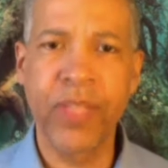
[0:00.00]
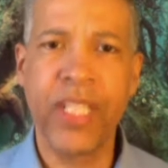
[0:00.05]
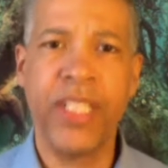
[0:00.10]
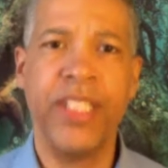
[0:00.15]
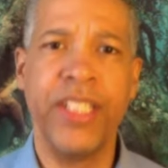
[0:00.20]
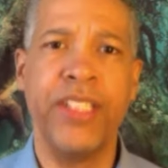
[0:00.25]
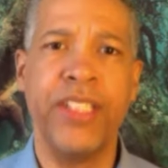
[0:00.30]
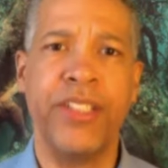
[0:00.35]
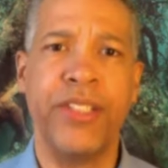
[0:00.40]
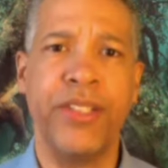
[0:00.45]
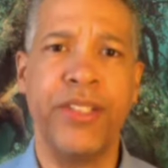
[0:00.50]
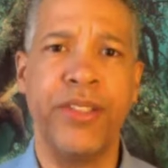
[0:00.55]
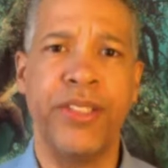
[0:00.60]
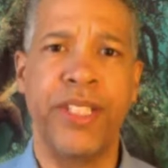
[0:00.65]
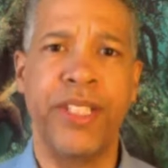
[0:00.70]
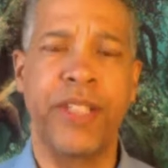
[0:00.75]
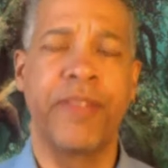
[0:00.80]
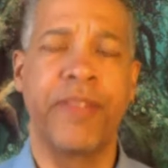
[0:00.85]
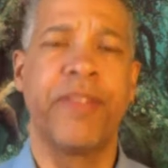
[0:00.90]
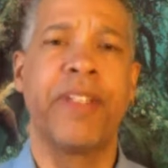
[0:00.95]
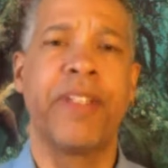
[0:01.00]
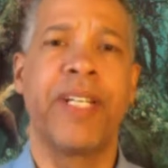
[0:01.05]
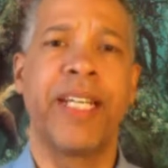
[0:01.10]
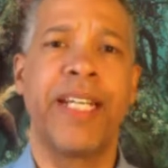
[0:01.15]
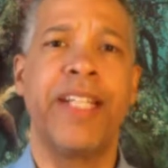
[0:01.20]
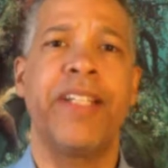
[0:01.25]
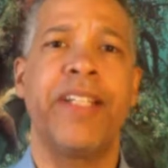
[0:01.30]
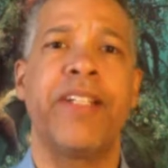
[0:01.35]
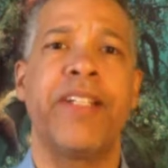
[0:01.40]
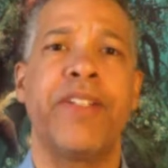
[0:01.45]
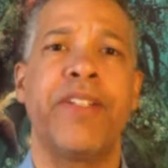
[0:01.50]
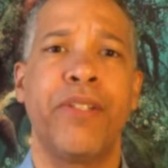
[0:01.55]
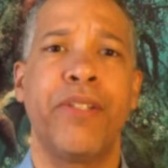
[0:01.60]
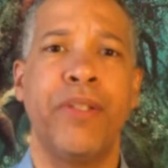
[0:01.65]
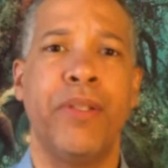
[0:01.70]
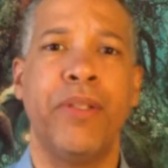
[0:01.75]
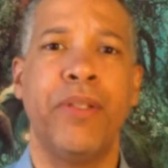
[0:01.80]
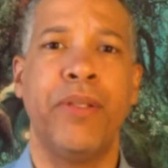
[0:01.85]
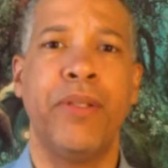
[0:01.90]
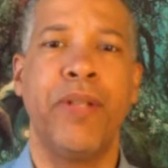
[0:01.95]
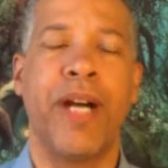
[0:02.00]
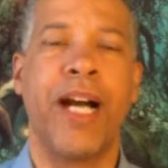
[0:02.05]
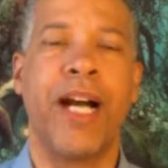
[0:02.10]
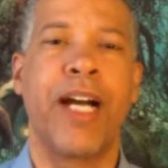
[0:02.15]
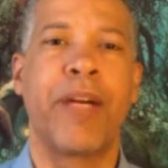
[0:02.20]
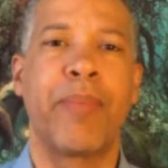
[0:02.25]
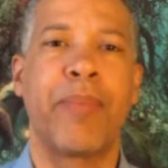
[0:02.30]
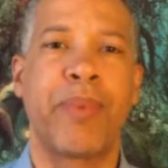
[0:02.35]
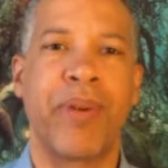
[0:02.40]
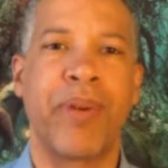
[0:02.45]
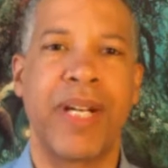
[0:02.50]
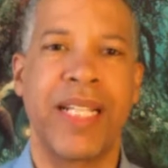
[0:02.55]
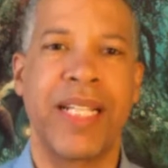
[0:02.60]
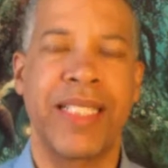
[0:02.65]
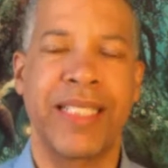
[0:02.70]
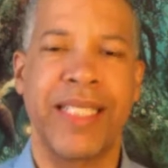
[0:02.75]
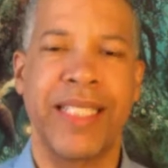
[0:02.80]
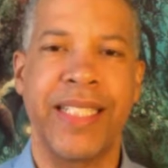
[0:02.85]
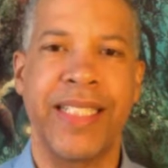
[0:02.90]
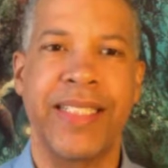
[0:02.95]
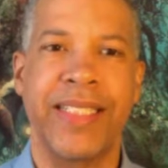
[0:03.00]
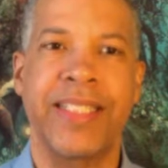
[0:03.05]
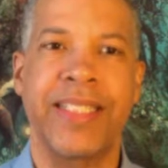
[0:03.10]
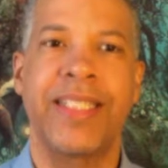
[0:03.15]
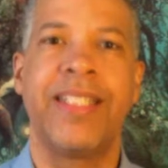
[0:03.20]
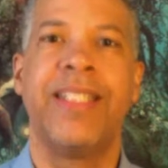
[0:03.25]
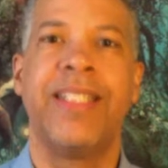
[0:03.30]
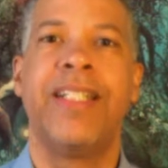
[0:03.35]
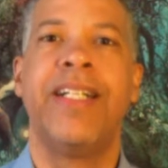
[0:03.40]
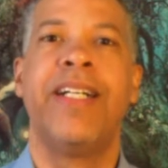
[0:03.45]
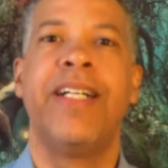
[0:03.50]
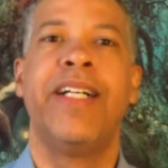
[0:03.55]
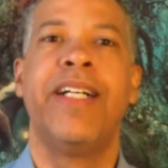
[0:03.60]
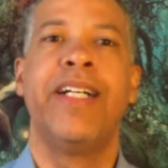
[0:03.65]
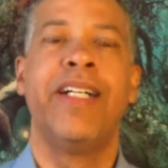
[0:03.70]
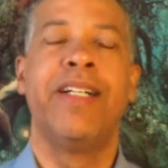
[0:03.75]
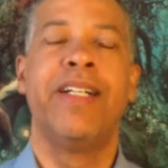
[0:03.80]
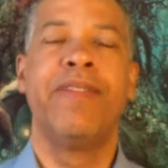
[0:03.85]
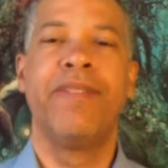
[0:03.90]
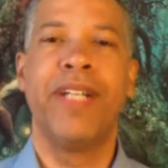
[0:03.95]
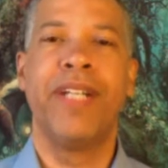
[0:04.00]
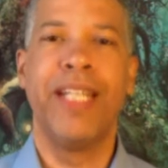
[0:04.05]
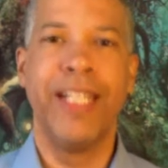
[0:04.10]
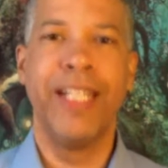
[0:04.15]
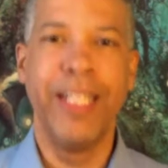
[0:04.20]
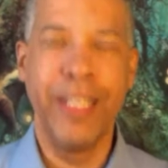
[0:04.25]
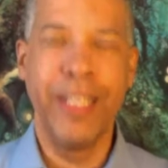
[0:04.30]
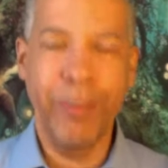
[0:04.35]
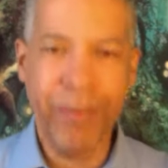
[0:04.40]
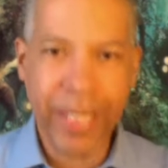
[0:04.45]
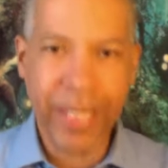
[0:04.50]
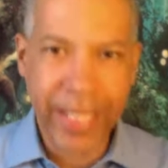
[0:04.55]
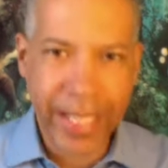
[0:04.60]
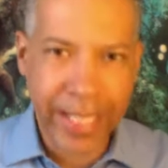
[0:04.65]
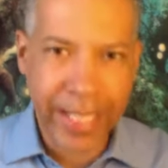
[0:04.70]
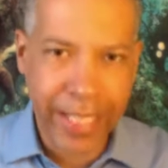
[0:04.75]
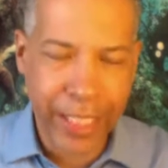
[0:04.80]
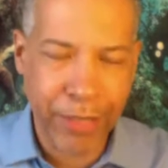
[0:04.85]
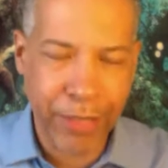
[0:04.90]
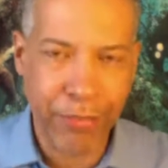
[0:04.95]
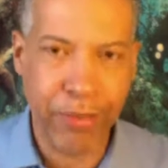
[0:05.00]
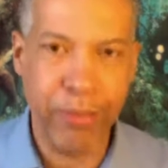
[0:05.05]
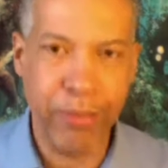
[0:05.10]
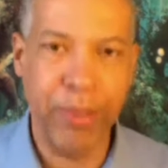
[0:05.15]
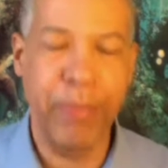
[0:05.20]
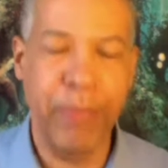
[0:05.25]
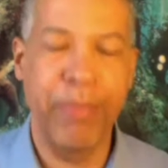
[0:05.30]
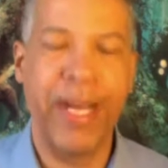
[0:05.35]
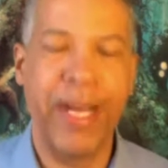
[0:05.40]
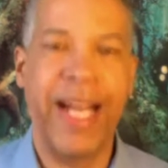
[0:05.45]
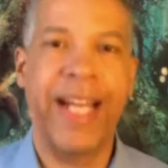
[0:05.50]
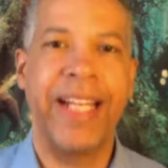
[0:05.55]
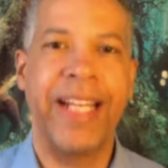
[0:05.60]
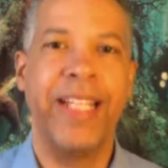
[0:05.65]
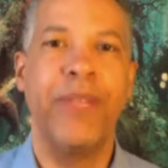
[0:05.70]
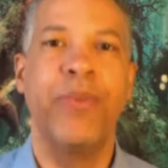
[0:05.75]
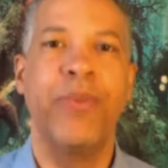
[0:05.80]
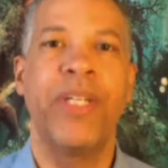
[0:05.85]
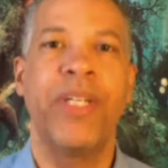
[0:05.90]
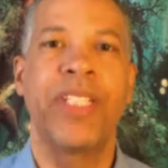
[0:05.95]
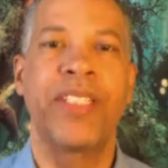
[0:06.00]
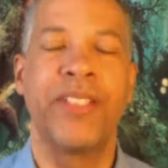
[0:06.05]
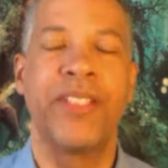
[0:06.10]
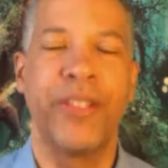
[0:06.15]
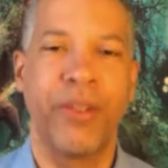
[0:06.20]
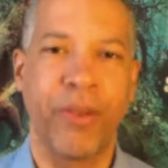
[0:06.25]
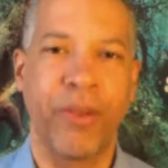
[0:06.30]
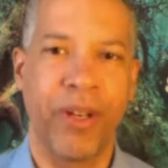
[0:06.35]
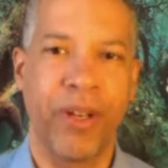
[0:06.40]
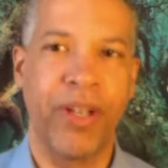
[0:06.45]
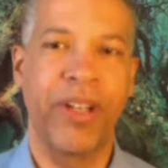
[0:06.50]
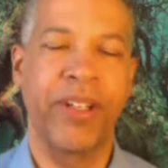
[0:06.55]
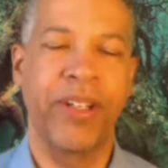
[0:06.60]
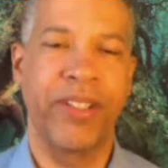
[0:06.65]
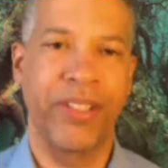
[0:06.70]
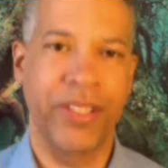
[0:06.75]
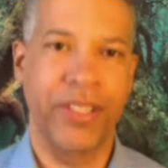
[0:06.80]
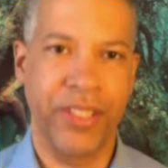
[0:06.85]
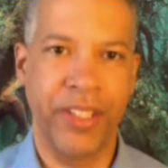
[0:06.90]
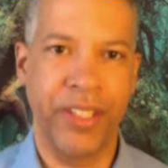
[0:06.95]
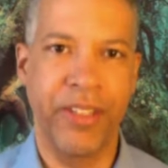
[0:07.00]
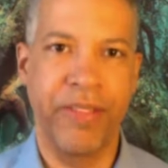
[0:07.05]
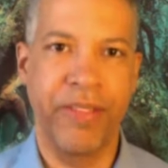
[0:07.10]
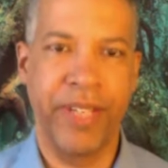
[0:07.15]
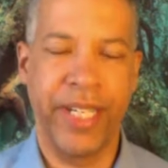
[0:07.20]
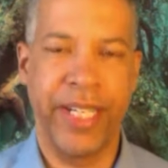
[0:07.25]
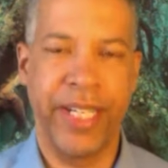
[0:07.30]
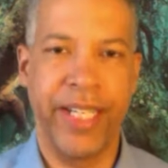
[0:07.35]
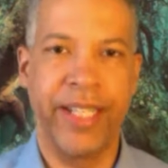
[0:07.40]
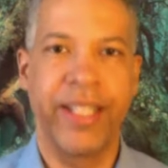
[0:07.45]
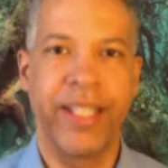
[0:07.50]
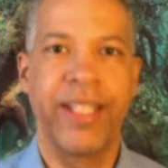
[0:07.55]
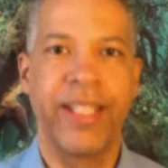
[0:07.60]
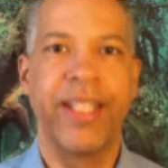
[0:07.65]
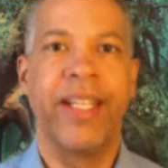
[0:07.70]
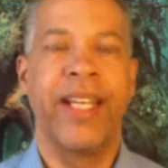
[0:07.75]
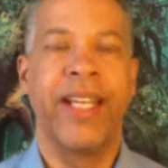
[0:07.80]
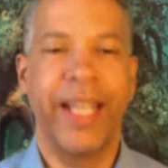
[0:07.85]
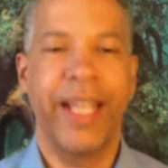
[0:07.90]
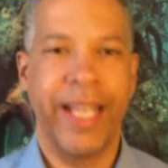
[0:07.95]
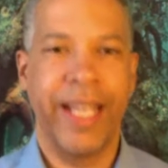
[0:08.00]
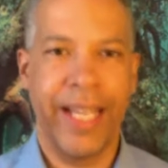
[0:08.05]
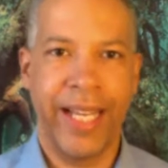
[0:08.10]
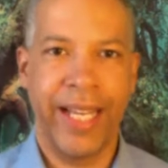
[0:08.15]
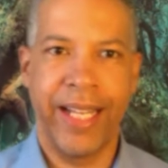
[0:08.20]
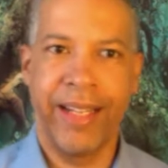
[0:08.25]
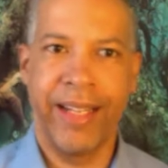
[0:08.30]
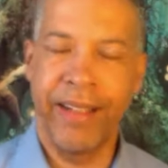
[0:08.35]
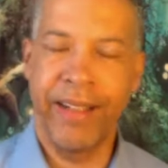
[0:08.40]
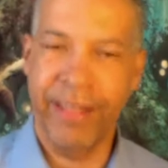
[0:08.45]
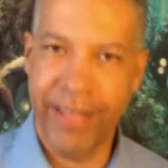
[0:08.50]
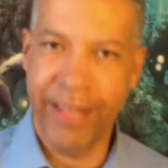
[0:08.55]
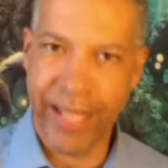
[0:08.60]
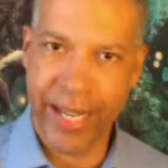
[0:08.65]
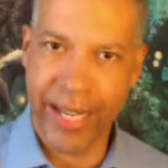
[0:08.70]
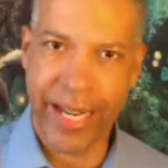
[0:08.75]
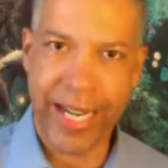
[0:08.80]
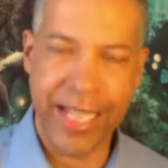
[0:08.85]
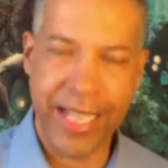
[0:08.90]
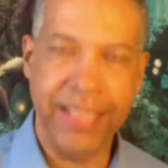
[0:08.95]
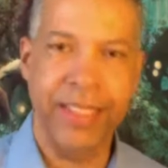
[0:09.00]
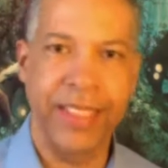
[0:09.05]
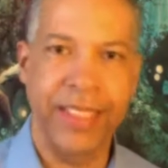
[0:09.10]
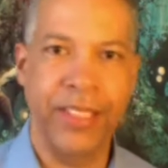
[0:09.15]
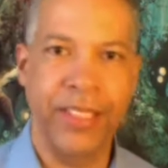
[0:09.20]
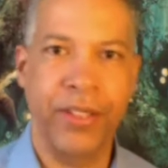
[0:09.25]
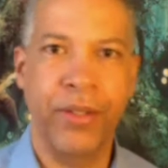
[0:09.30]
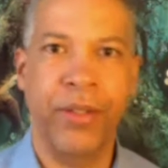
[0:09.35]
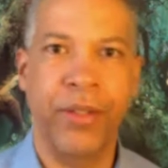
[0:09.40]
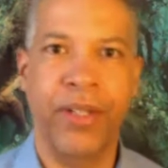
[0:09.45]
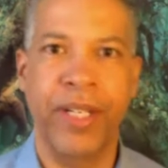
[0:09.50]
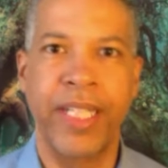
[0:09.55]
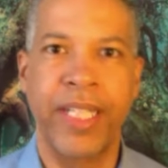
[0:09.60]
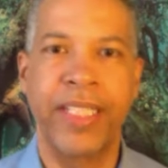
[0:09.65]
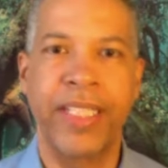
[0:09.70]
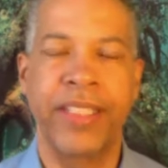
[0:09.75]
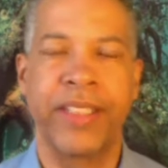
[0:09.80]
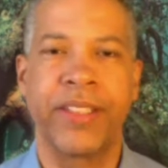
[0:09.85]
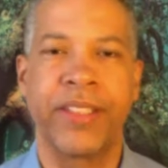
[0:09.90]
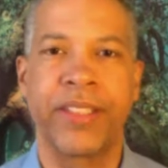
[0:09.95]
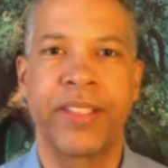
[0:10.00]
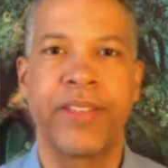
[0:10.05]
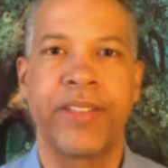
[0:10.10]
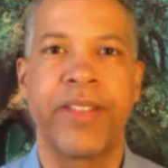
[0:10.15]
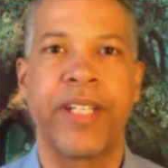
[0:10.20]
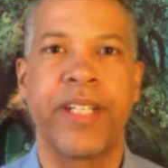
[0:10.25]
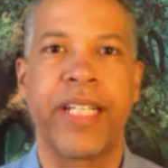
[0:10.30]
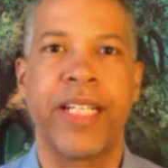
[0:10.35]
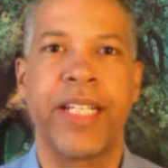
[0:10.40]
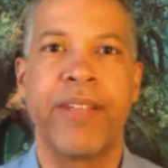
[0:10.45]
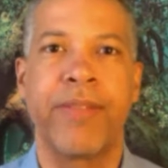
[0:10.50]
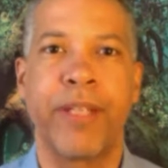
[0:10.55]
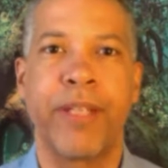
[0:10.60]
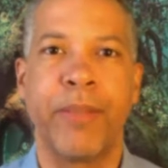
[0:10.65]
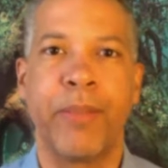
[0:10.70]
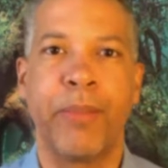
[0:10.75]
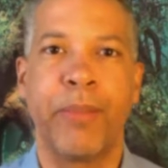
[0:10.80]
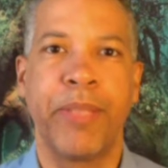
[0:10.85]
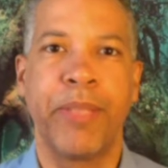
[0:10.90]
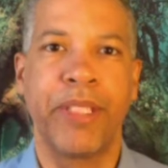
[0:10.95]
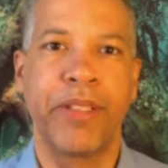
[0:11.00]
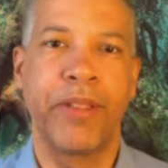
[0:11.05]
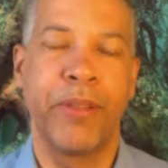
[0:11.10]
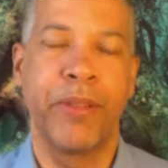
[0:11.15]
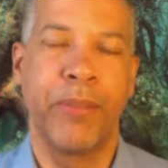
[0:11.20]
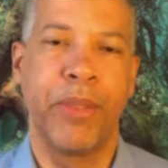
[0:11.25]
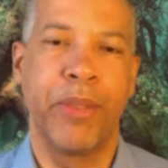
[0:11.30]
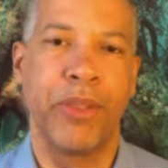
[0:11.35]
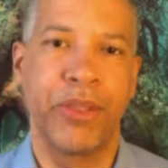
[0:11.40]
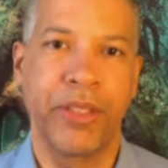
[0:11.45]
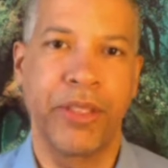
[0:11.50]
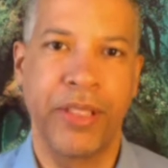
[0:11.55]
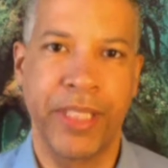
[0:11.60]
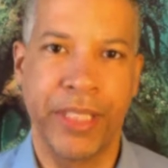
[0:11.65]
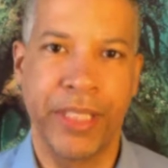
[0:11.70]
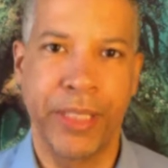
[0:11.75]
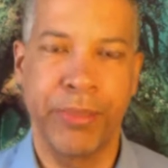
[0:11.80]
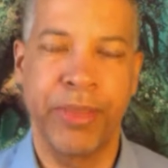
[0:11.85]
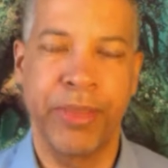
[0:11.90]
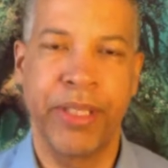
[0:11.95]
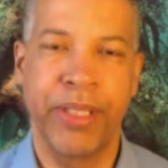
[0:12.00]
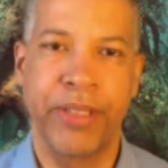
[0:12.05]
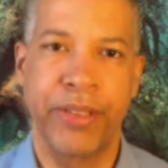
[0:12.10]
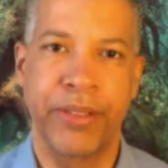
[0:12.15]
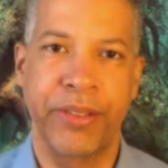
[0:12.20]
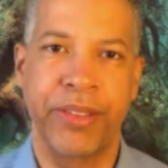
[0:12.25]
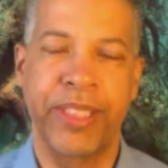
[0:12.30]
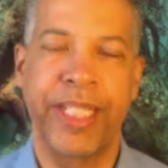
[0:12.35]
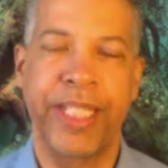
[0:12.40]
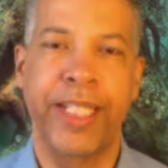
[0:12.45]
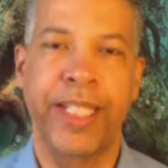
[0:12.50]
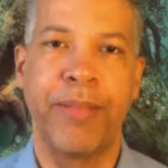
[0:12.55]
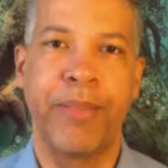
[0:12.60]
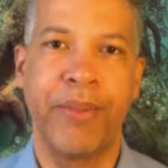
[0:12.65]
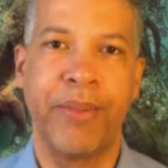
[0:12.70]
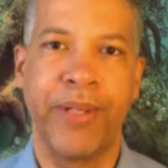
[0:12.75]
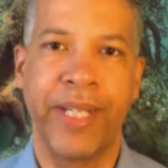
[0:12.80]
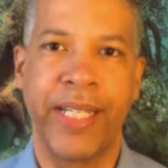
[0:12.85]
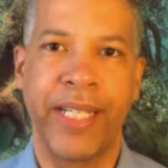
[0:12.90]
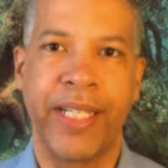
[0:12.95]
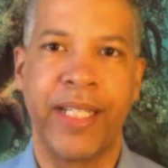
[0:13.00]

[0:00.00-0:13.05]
issues that relate to our process of eliminating from the body what's no longer serving it. And that has its correlation certainly from a mental, emotional, and spiritual standpoint